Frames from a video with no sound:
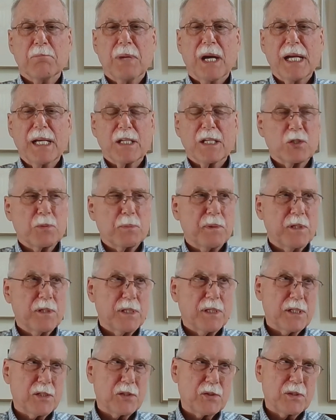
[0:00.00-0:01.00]
my
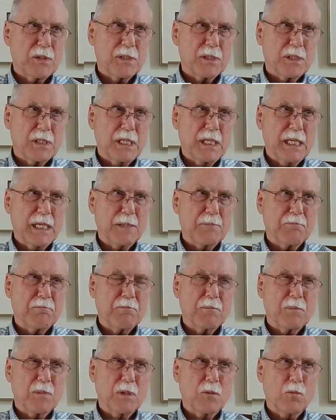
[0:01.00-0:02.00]
experience, that